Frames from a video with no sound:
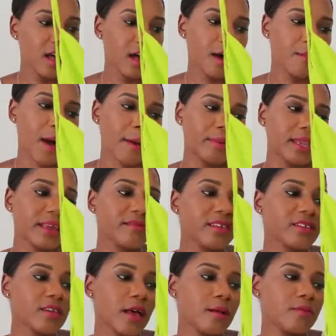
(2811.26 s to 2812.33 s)
I believe
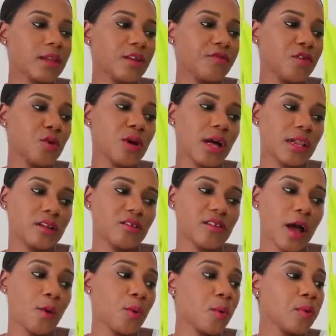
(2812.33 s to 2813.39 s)
this comes in a few colors.
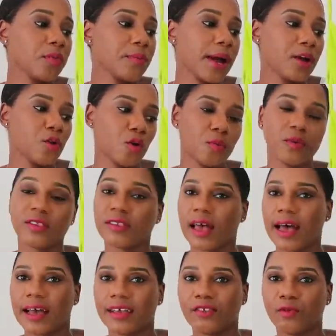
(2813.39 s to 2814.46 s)
I went with my normal
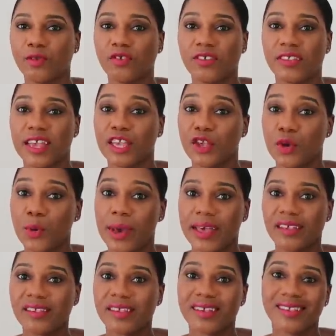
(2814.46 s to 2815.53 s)
size, which is a
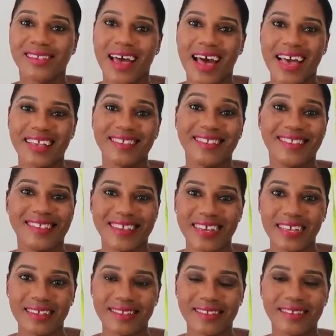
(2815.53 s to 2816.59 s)
US size
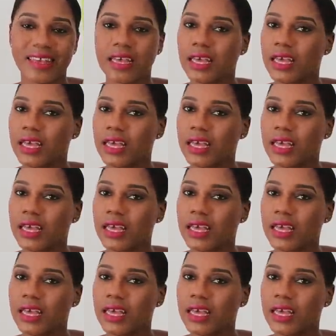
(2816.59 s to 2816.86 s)
6.